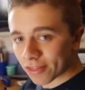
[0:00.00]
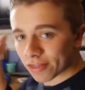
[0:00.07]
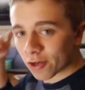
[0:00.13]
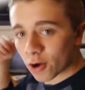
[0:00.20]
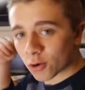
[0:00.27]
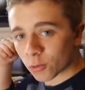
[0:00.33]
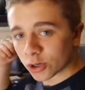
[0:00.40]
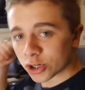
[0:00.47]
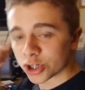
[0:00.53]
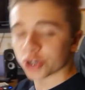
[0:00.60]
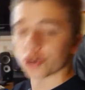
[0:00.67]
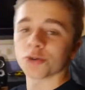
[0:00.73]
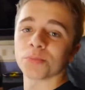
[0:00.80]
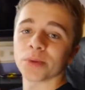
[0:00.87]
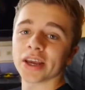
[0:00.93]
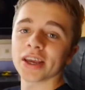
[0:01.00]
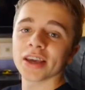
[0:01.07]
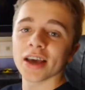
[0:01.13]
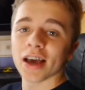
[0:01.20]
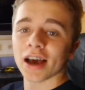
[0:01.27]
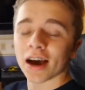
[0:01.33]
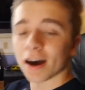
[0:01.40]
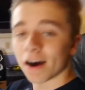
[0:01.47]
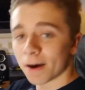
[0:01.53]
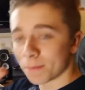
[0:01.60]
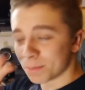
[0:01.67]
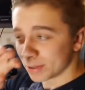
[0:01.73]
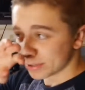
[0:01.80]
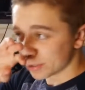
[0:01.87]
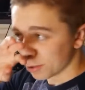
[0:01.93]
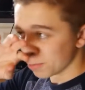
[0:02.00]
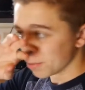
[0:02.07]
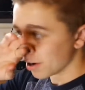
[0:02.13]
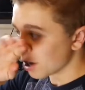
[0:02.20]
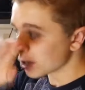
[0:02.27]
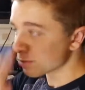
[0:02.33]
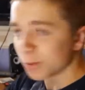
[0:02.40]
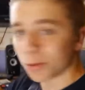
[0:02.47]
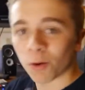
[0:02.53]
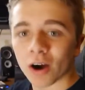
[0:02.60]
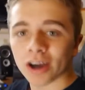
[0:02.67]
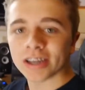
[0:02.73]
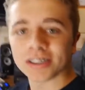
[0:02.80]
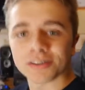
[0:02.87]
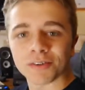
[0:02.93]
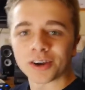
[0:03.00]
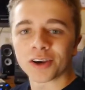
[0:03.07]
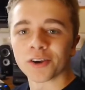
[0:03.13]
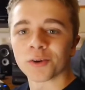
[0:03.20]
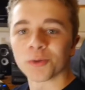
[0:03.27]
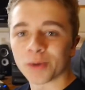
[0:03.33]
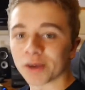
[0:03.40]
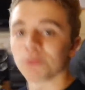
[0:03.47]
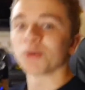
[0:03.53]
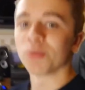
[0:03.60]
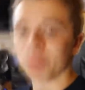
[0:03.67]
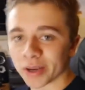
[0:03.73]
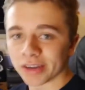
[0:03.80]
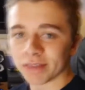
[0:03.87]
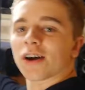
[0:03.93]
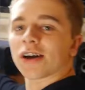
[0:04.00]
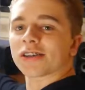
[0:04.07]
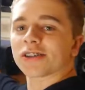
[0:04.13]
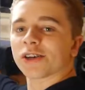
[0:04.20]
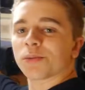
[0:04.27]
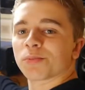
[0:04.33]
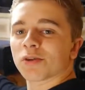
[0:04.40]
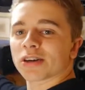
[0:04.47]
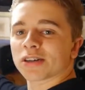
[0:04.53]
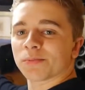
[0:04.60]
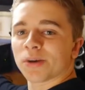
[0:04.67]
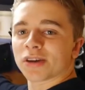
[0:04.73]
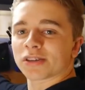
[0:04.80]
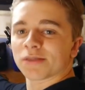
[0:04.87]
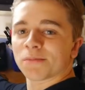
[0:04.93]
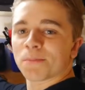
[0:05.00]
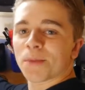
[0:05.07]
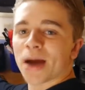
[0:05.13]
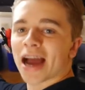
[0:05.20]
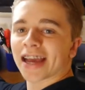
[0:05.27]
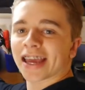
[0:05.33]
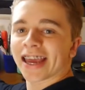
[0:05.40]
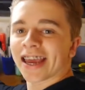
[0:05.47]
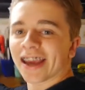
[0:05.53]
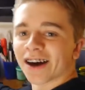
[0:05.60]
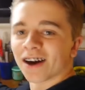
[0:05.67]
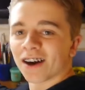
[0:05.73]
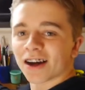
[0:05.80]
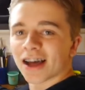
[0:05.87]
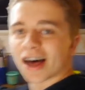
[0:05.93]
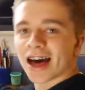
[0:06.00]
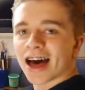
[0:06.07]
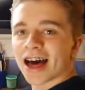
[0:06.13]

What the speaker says: That third one should be, but don't ask me why, because if I knew, it would Alright, so you press a button back here,